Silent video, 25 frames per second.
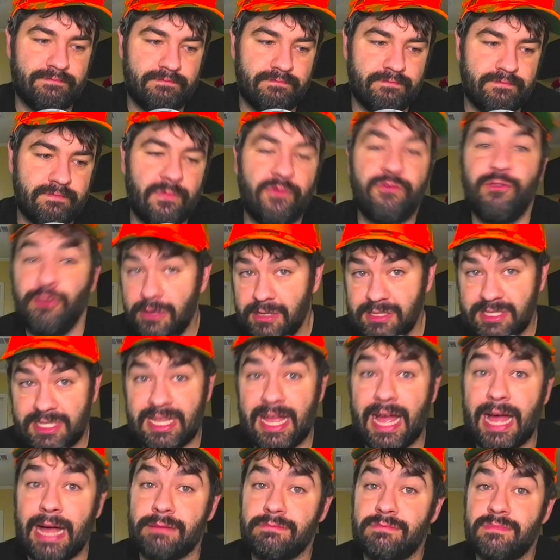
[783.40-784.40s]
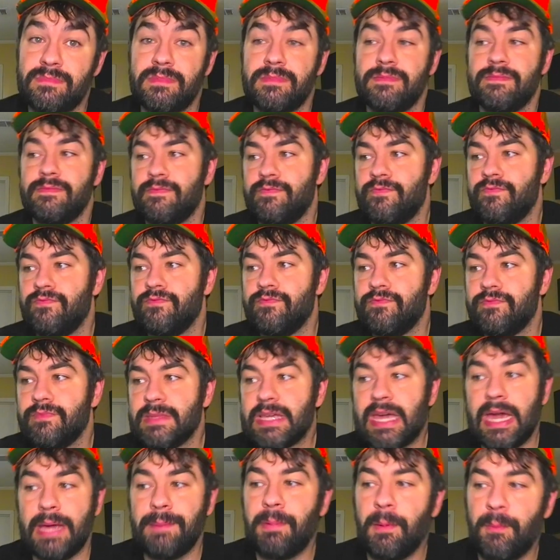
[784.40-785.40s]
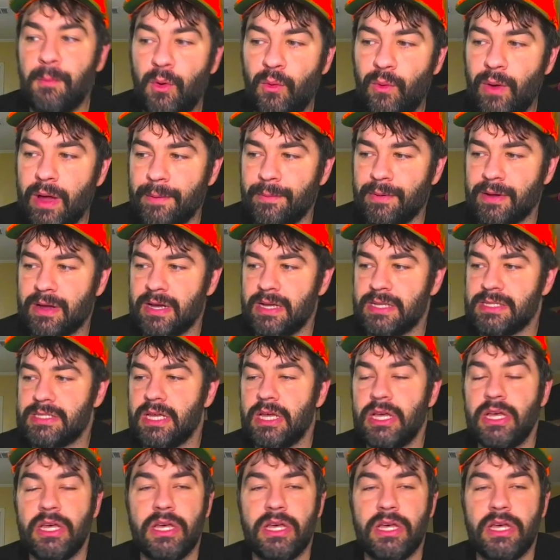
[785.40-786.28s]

Full stop. Keep him away, because